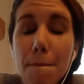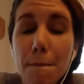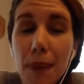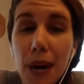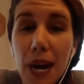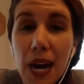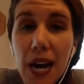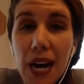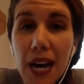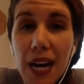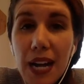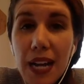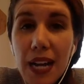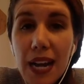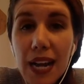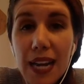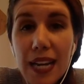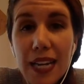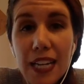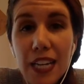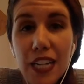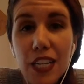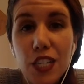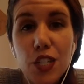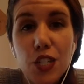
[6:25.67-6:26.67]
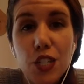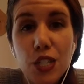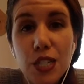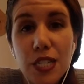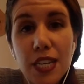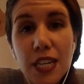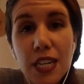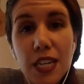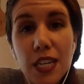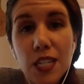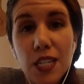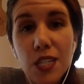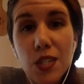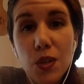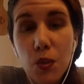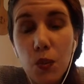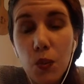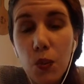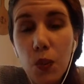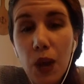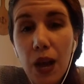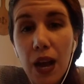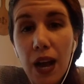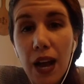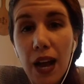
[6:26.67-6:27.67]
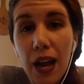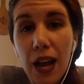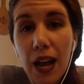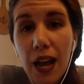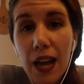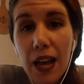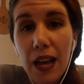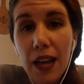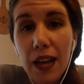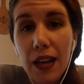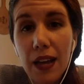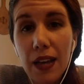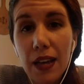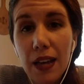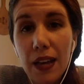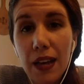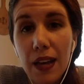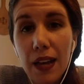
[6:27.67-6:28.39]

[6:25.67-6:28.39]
But I can understand why